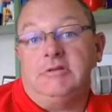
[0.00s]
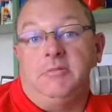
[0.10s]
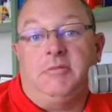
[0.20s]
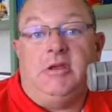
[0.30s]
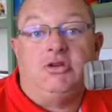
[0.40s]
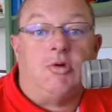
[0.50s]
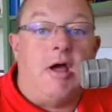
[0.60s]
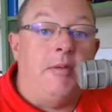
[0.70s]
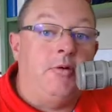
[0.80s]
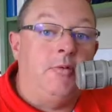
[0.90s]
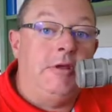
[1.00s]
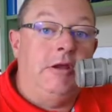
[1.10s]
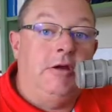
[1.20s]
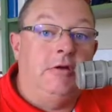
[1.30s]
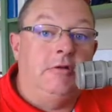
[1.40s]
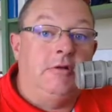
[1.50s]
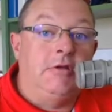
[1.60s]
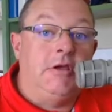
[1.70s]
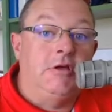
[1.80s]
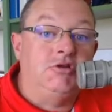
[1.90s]
something tropical here along
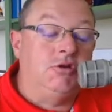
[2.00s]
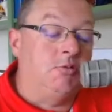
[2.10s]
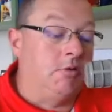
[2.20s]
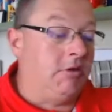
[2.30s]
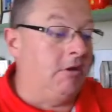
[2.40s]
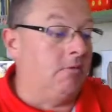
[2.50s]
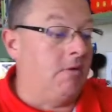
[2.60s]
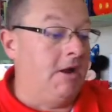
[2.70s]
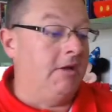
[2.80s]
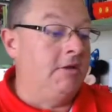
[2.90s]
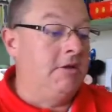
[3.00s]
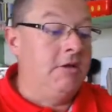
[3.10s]
the coast of North Carolina